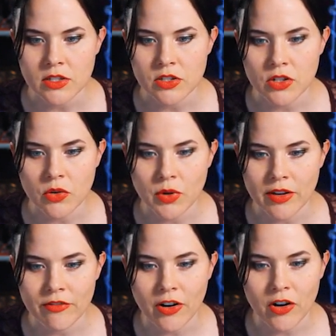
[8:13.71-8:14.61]
So we
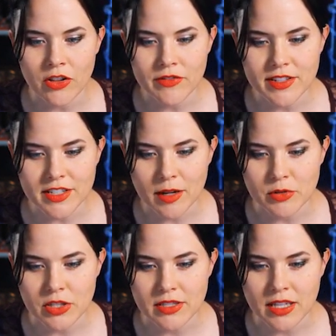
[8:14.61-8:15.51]
have all of these
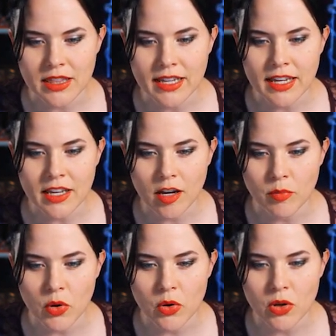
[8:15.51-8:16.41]
options, a link, a
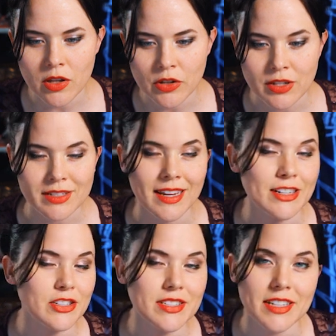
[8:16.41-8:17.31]
poll, you can
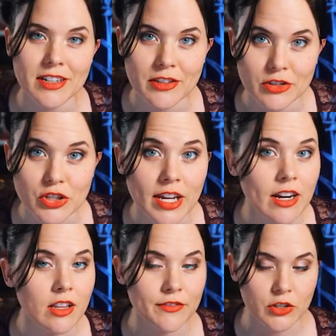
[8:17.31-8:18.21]
actually send another
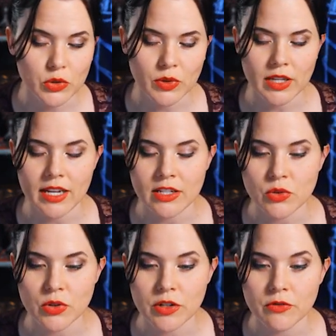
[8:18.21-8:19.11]
channel if you're doing any
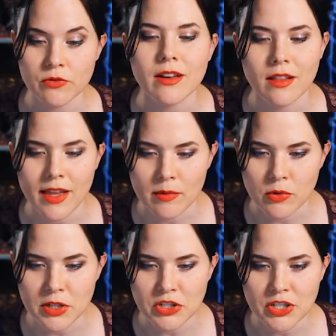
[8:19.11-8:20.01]
sort of
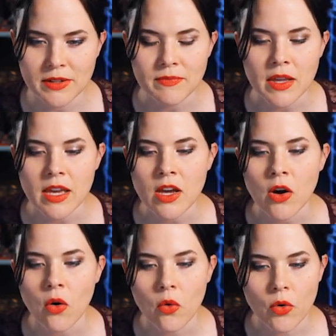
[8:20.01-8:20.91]
collaboration,
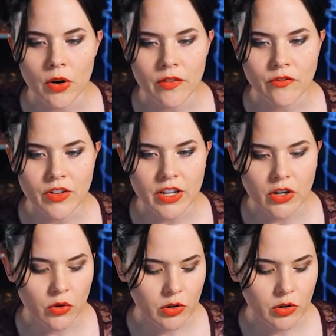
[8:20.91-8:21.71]
or video